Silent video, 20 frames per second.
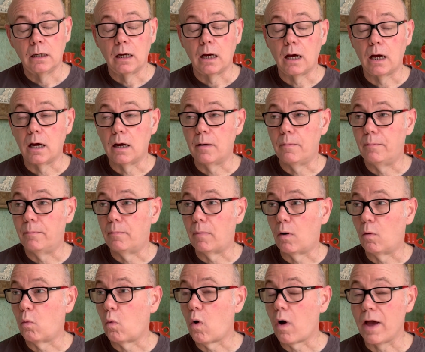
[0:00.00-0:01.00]
My
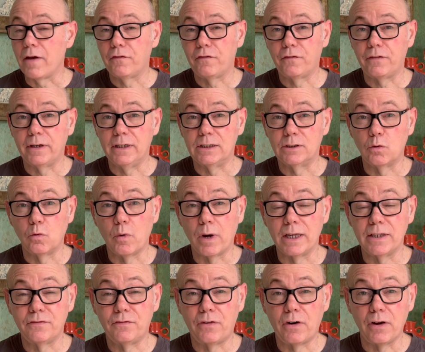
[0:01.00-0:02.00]
wife is
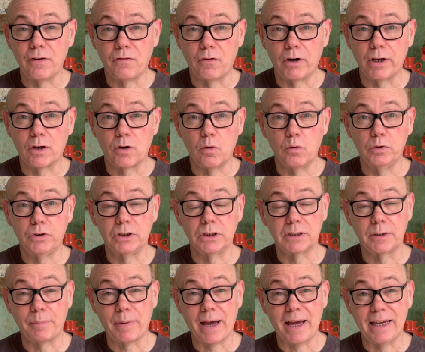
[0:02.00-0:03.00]
always very, very cautious
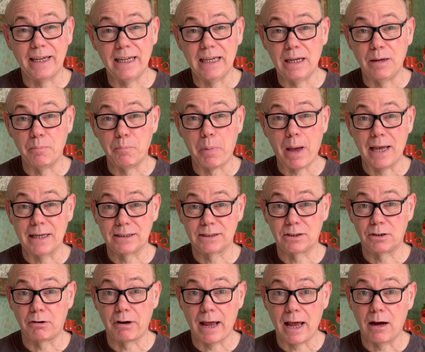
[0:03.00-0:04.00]
about eating
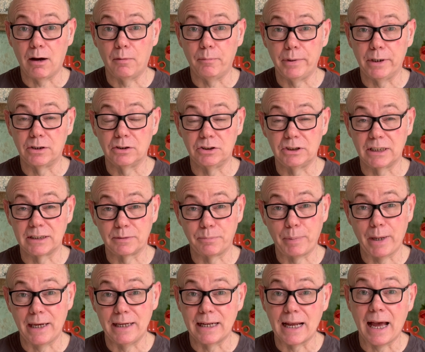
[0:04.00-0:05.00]
pasta out because she has a
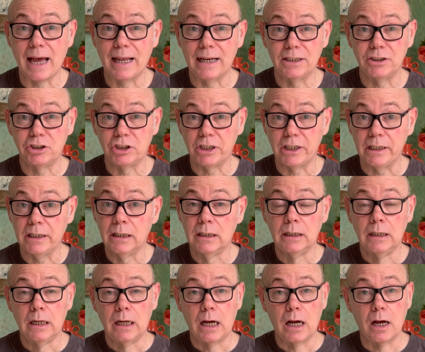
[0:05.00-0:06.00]
peanut allergy,
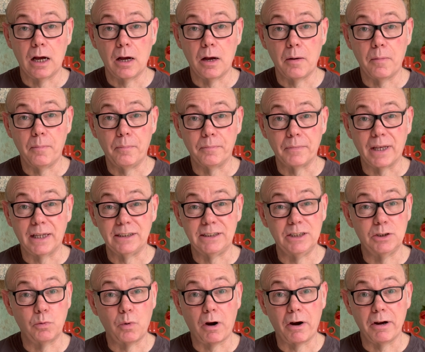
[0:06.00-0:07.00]
and
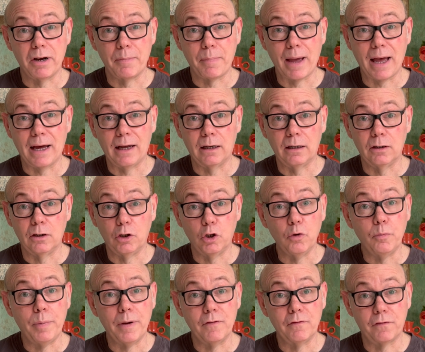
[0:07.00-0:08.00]
she's worried about
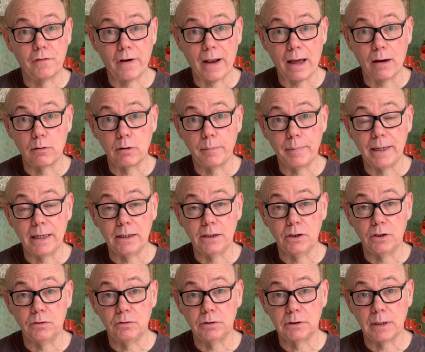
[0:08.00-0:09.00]
lupin flour being
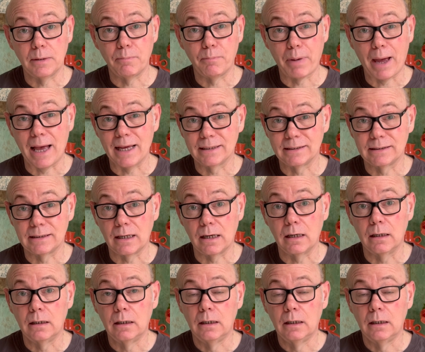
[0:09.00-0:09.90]
used in pasta,